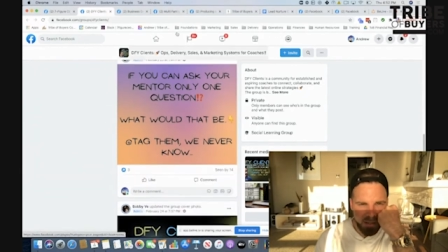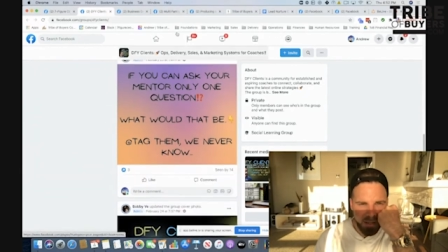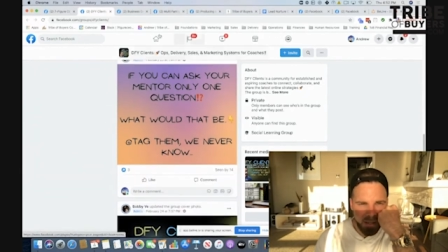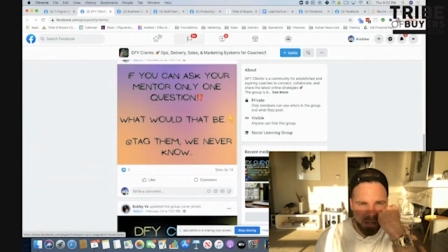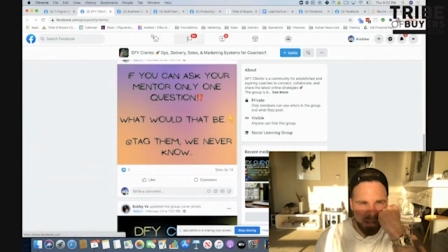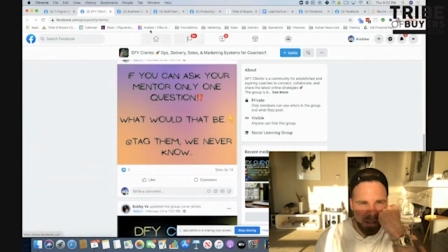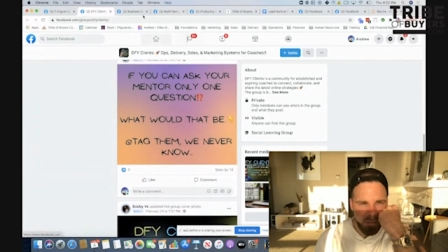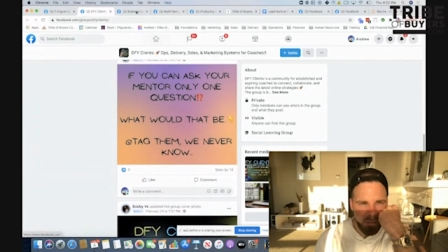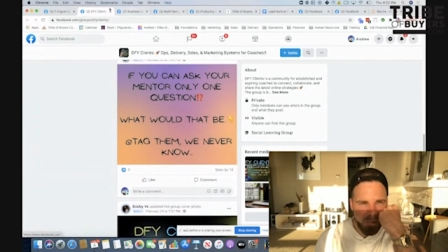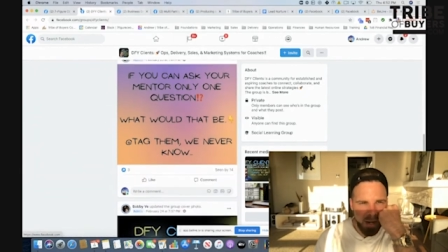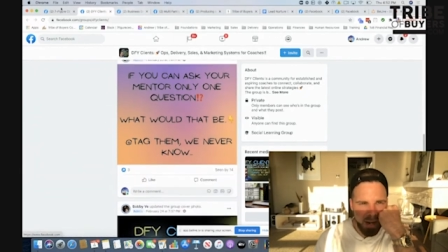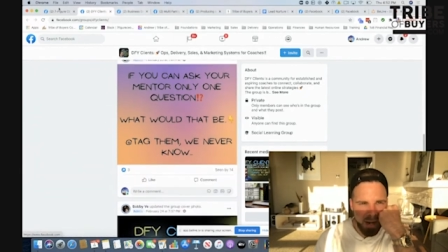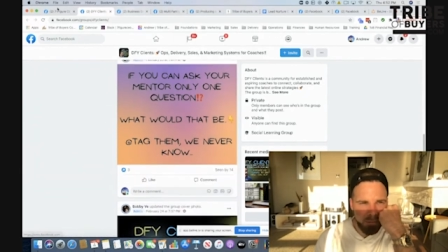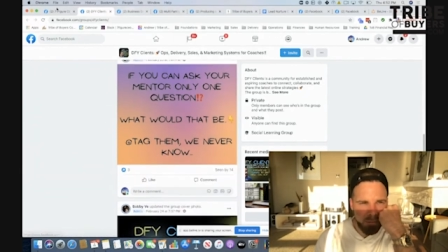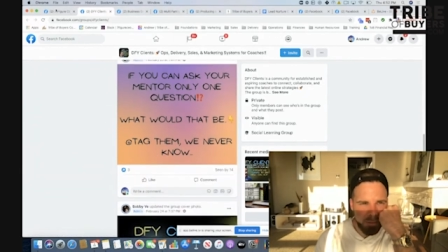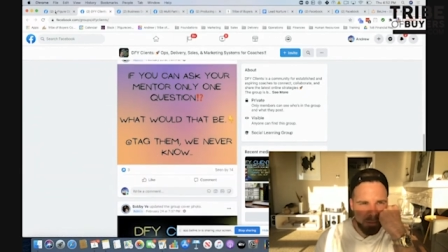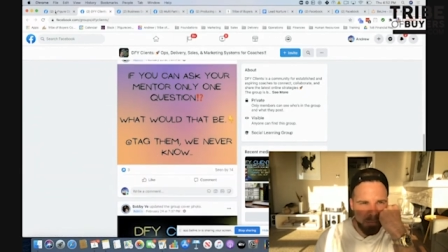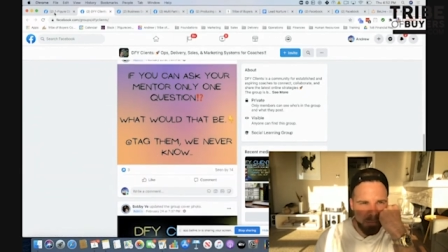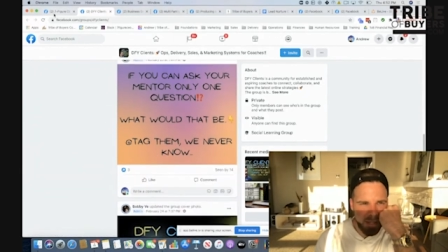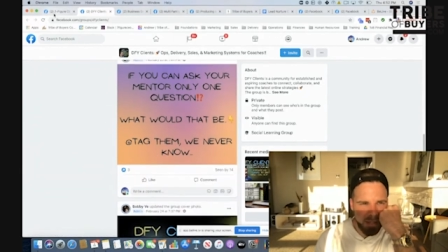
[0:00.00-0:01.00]
Um, I
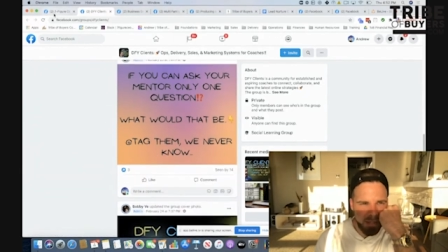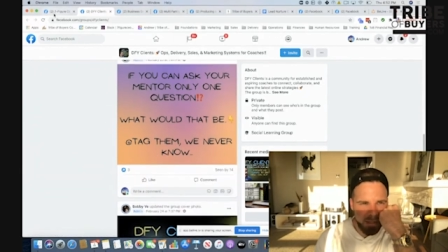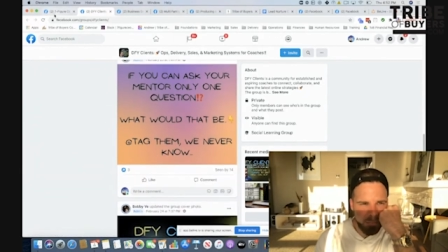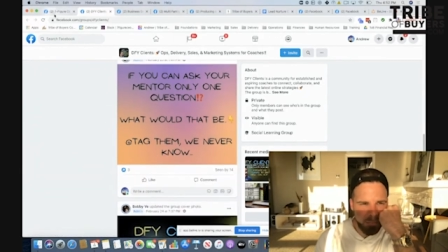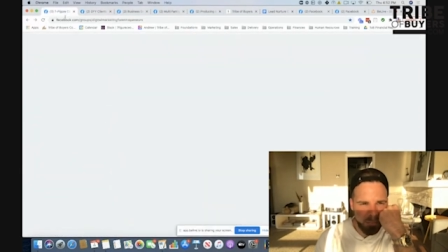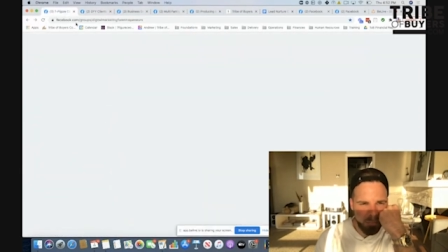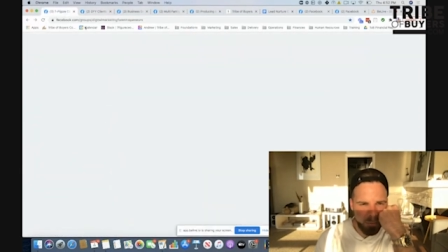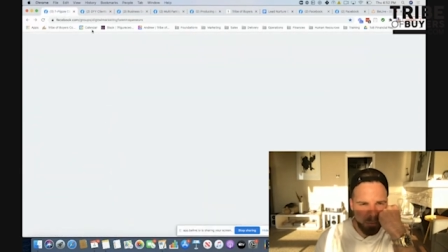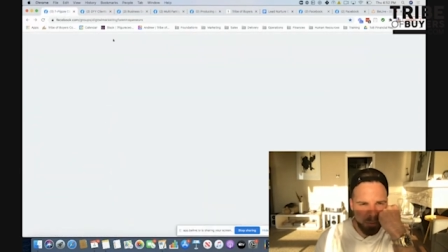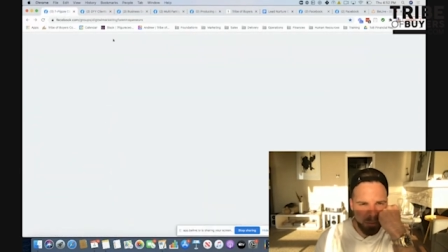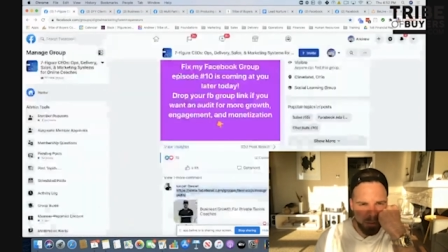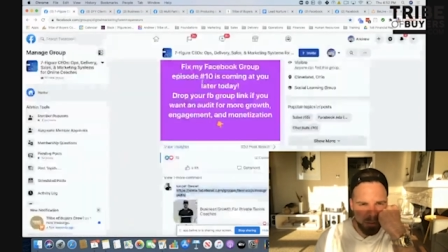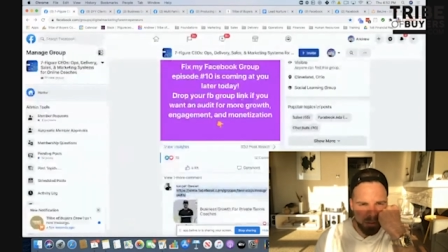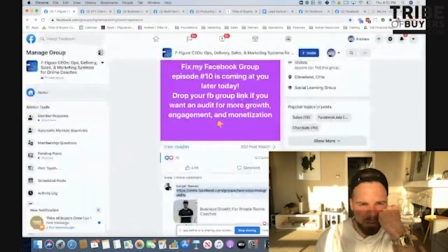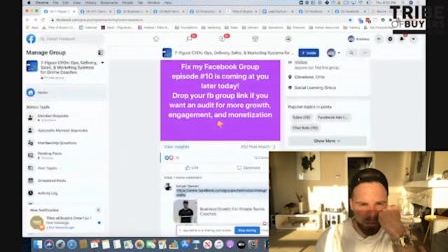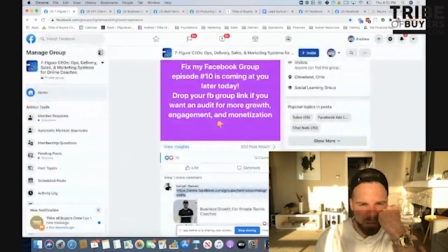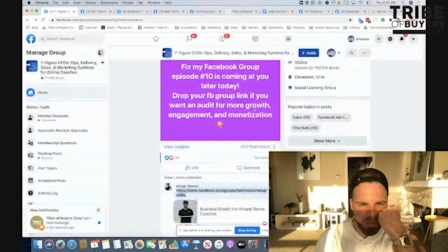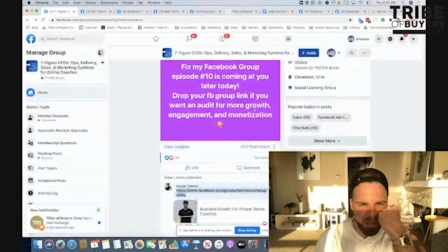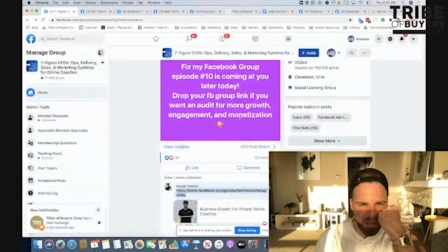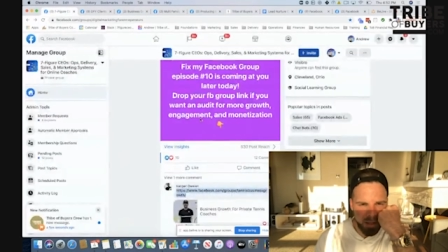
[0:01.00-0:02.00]
would make it more
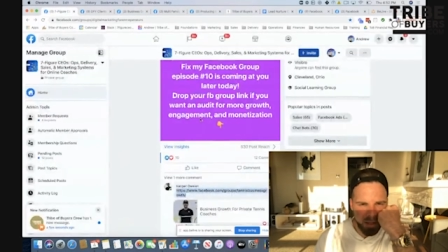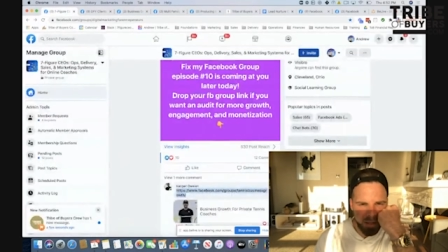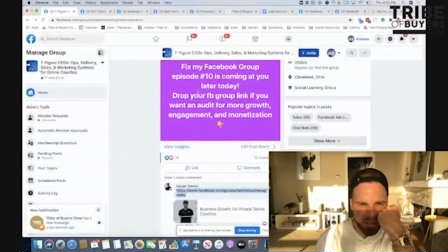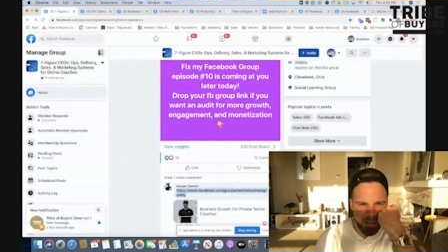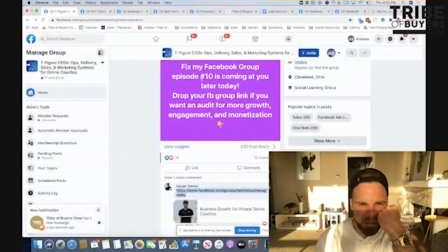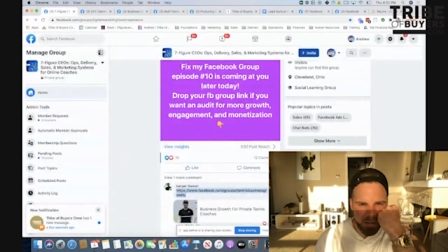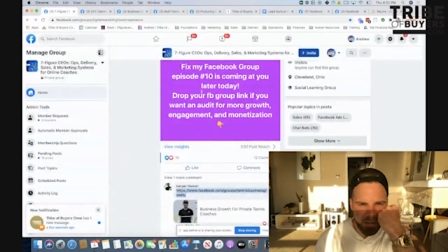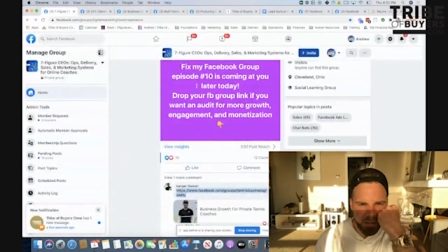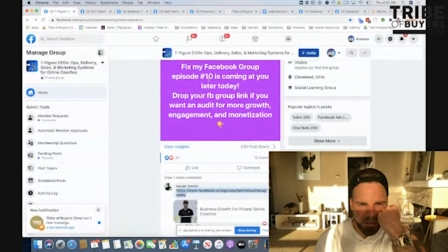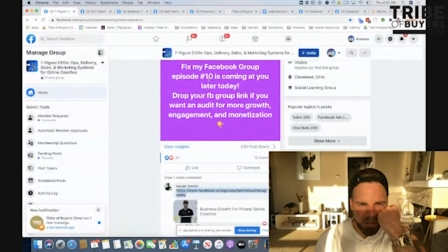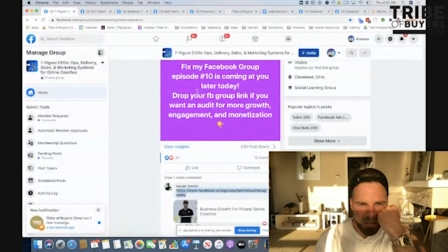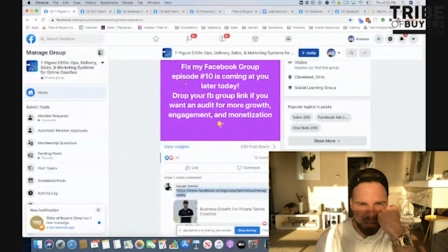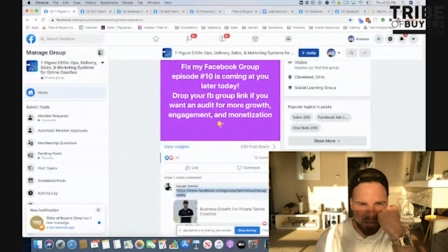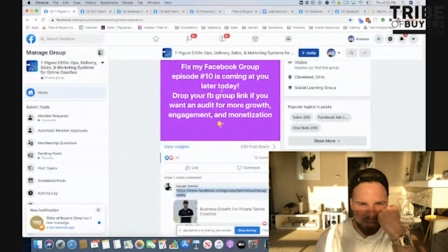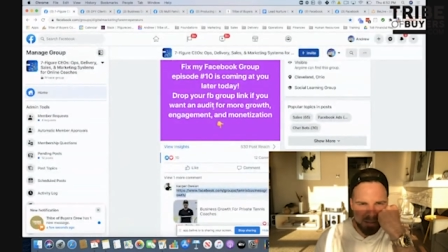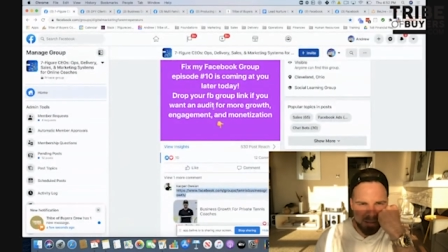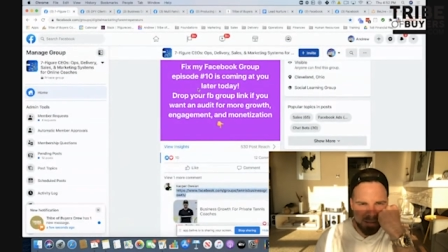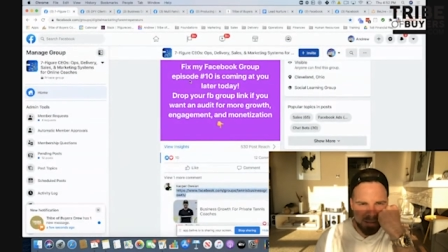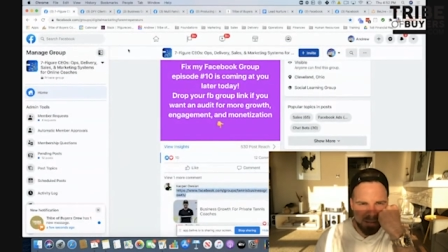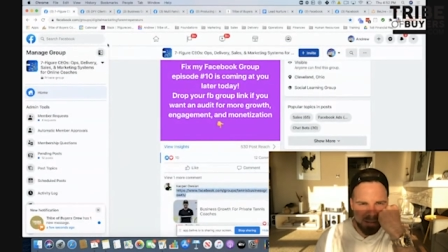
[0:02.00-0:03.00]
like
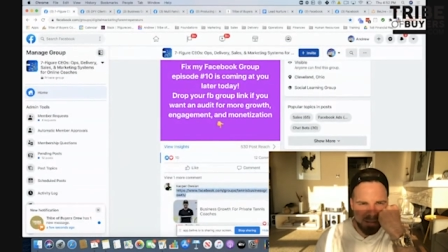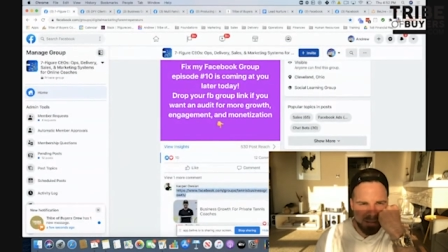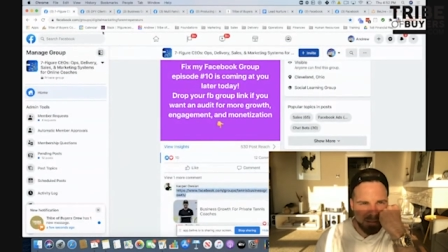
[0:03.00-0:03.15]
this.